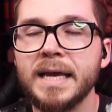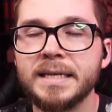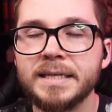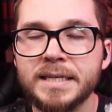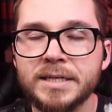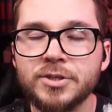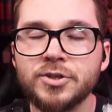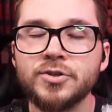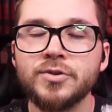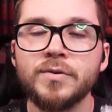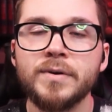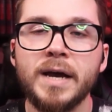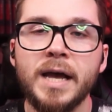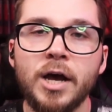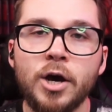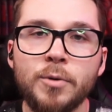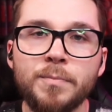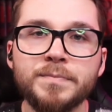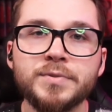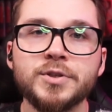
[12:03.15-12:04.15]
additional
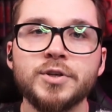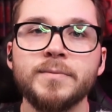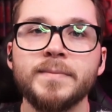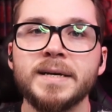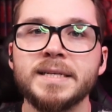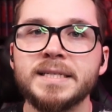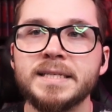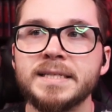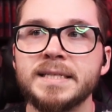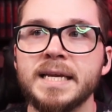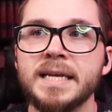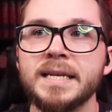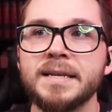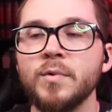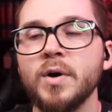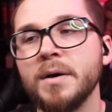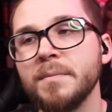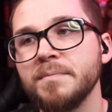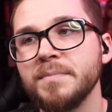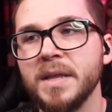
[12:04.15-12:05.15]
help so much as they
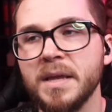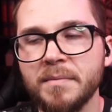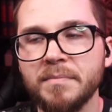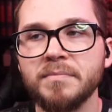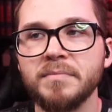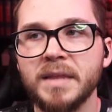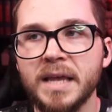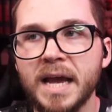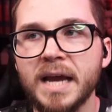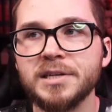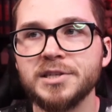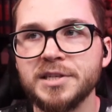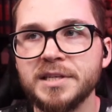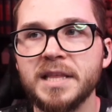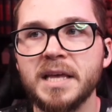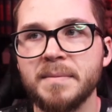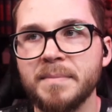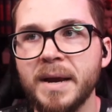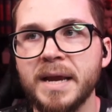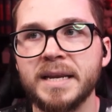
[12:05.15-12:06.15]

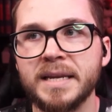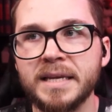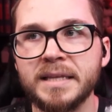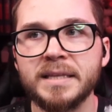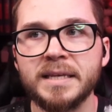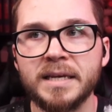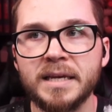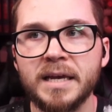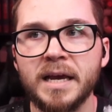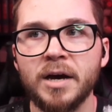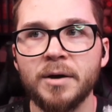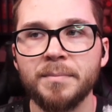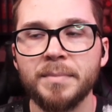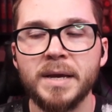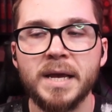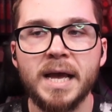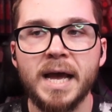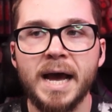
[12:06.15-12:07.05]
might need the help.